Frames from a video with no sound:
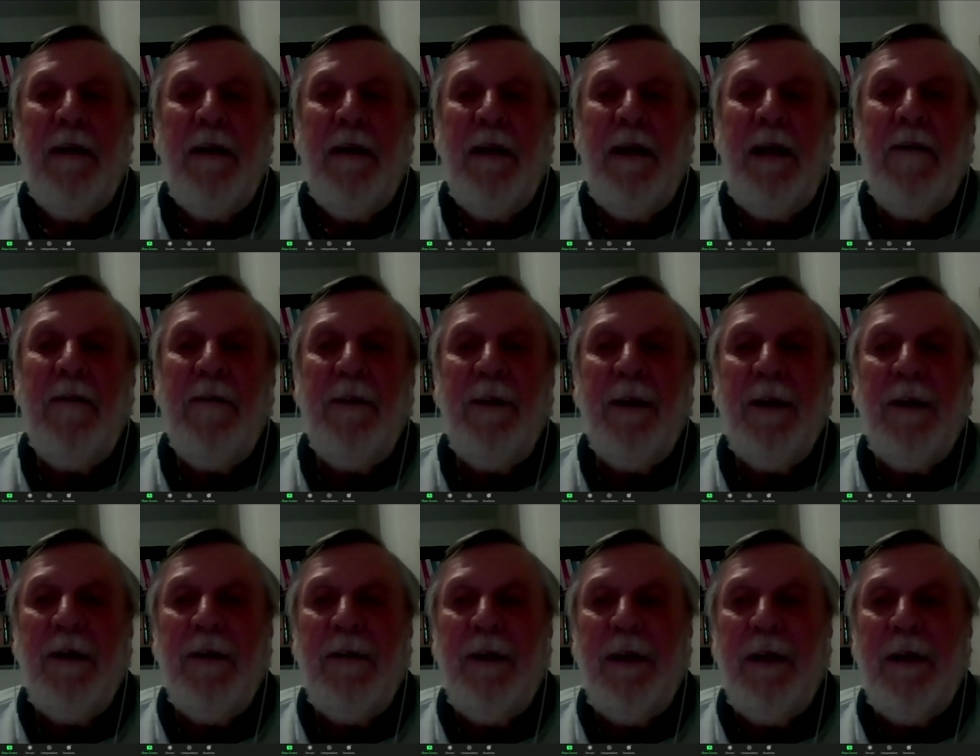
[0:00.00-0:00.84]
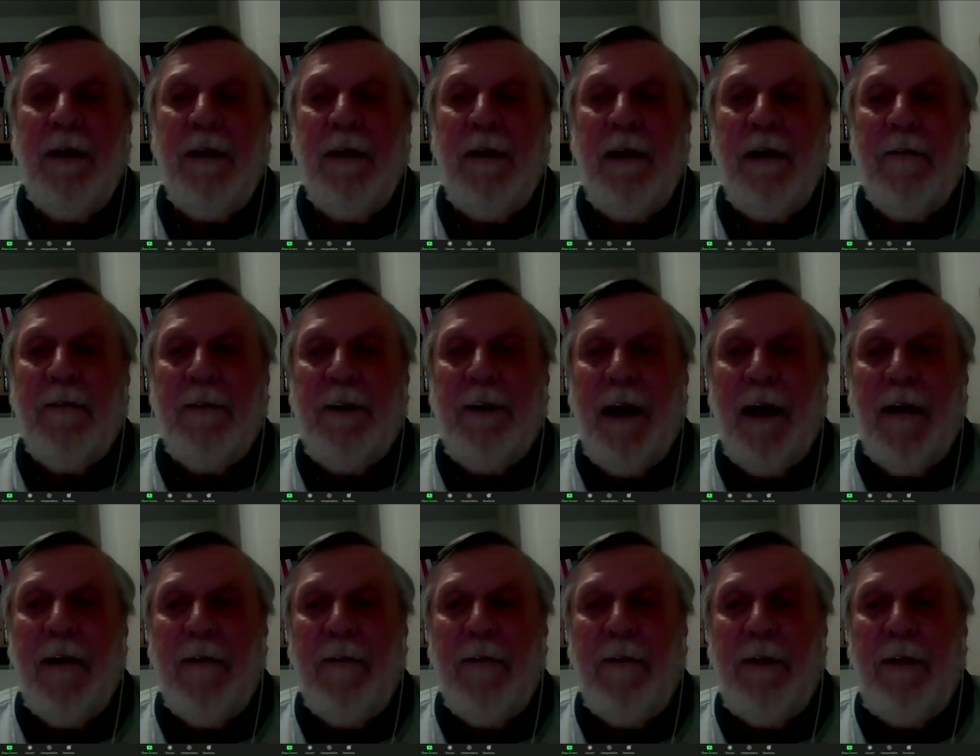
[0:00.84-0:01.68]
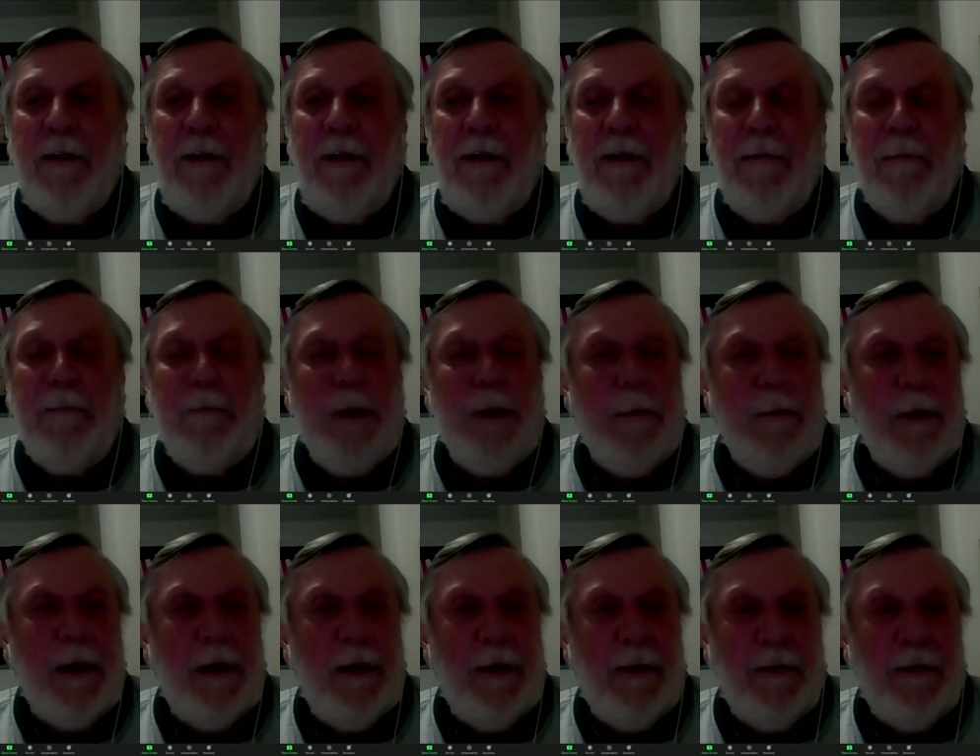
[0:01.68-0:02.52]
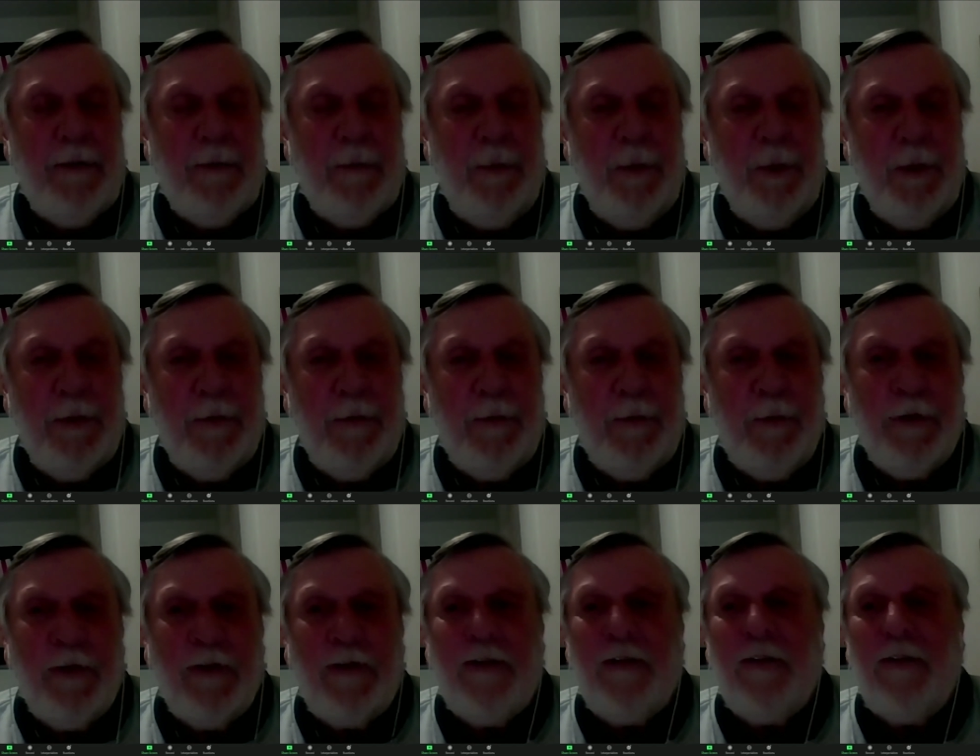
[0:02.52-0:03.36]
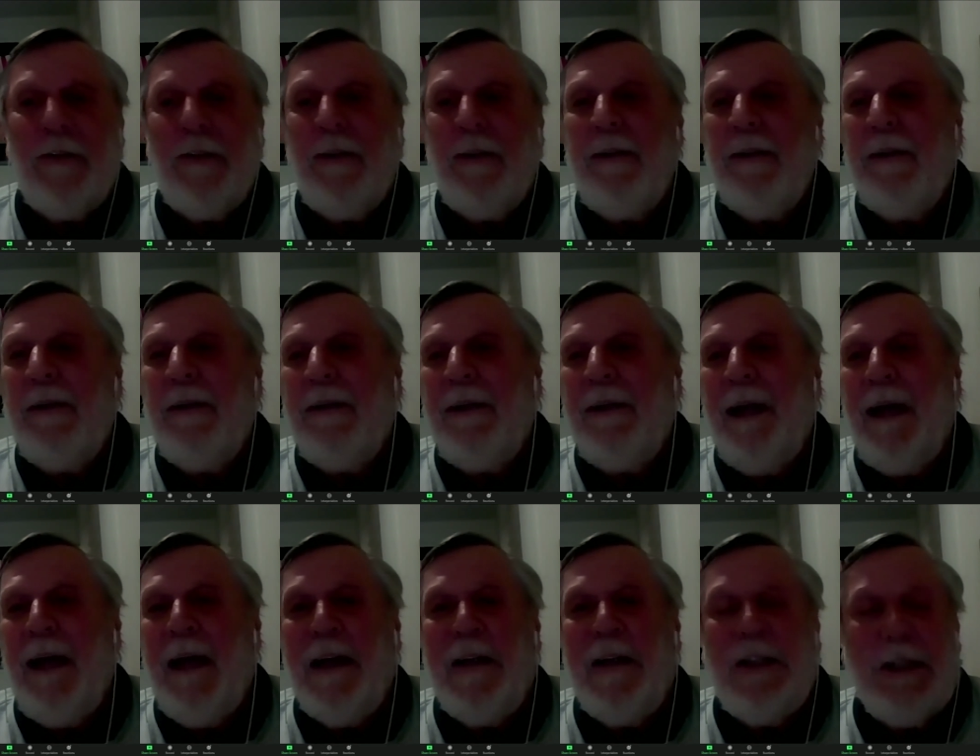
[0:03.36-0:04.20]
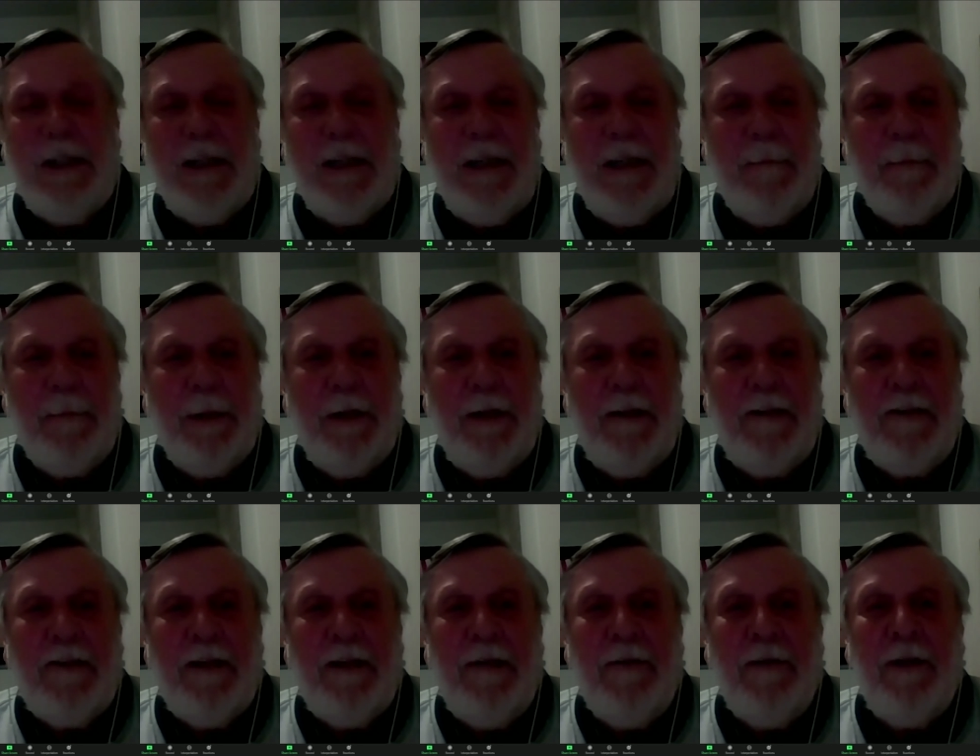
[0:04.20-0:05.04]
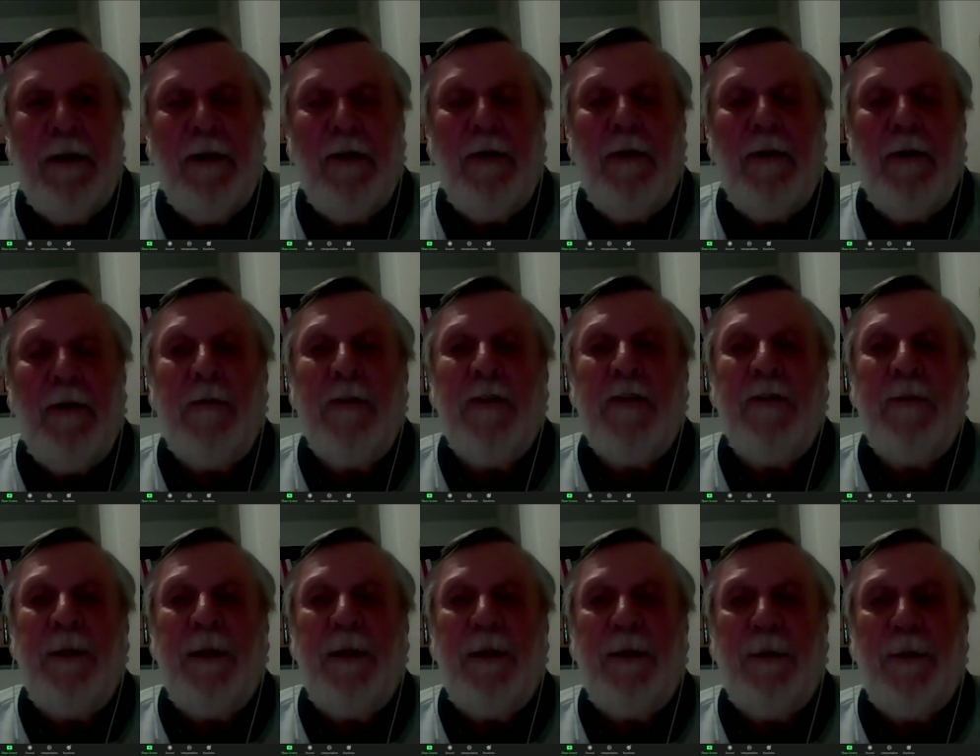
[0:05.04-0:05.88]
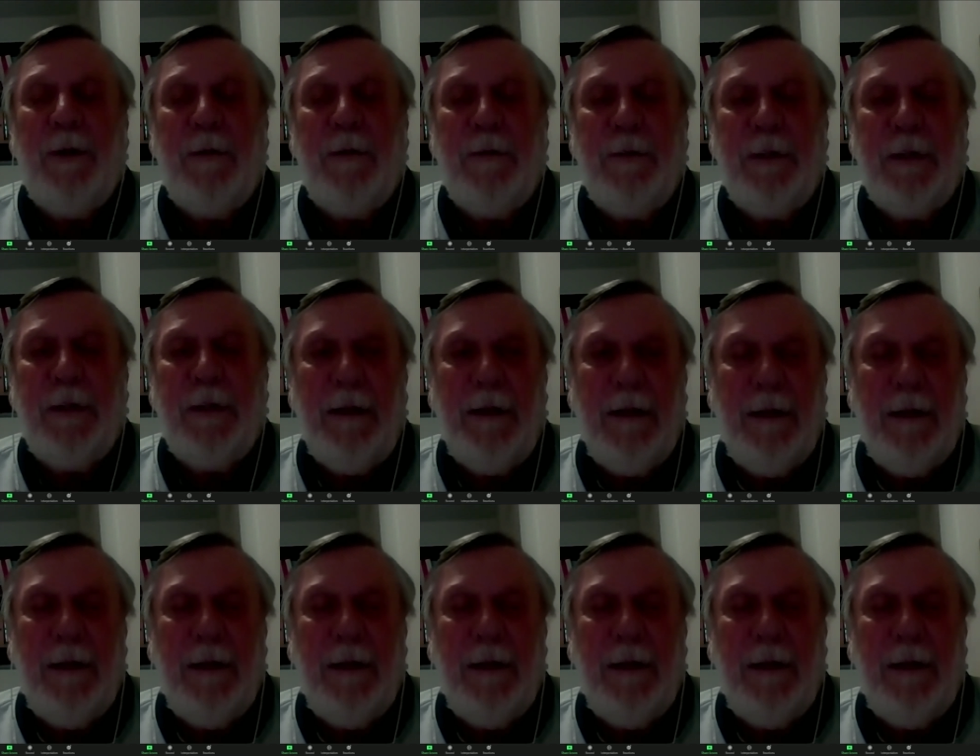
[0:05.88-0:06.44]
even though they're left out of the public health workforce largely, police have an enormous amount to offer.